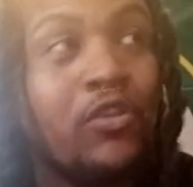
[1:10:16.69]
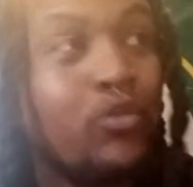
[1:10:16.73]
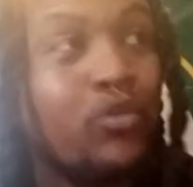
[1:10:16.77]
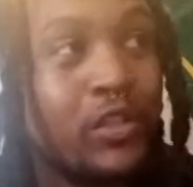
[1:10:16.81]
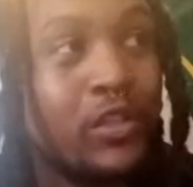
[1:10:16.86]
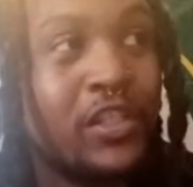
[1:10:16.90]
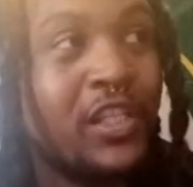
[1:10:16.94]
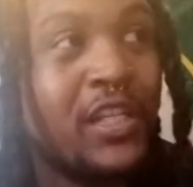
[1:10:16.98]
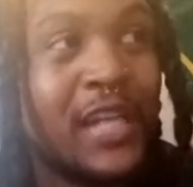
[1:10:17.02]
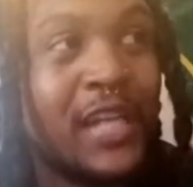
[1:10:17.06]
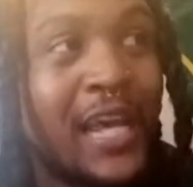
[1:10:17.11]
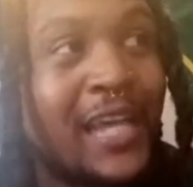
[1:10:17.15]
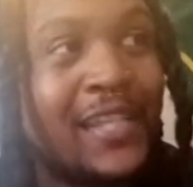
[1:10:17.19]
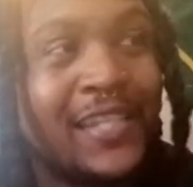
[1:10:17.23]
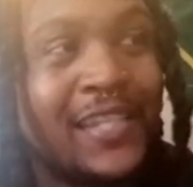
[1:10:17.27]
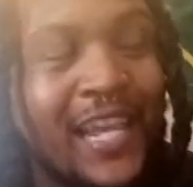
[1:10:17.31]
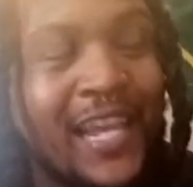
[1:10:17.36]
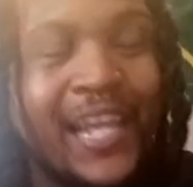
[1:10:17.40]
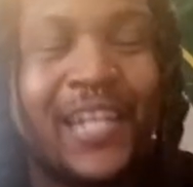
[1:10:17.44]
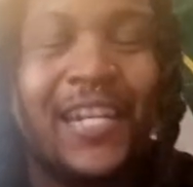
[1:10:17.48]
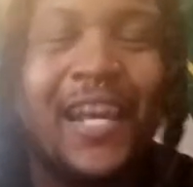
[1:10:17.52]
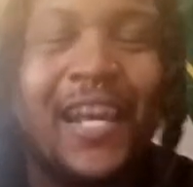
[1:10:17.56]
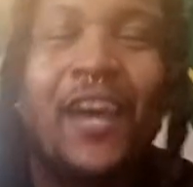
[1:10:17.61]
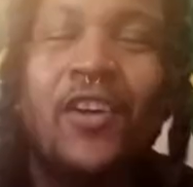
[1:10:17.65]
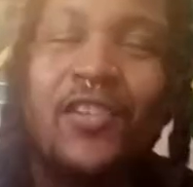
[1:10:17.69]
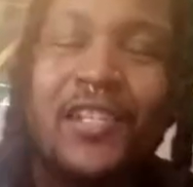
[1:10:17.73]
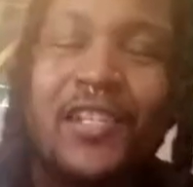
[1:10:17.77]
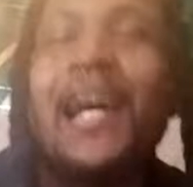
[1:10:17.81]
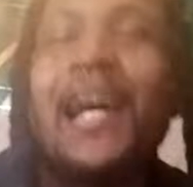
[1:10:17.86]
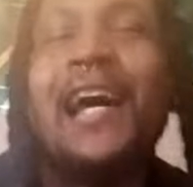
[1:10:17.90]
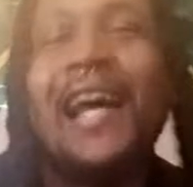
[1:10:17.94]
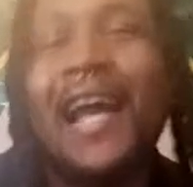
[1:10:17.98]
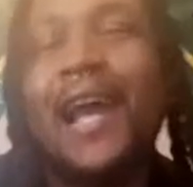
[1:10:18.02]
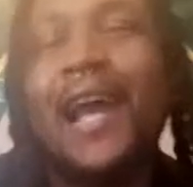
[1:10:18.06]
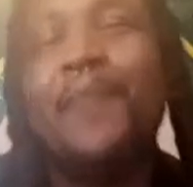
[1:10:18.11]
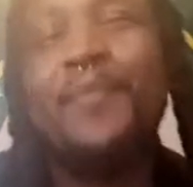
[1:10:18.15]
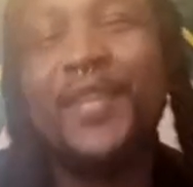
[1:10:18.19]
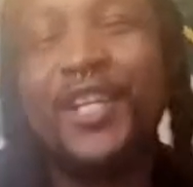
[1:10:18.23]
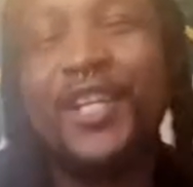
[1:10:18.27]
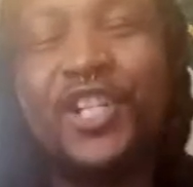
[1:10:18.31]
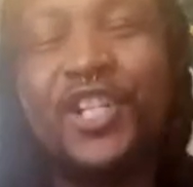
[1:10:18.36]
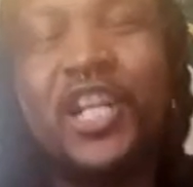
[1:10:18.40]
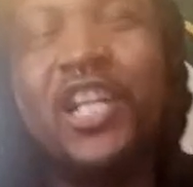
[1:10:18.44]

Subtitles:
Who's to not say now it's not happening?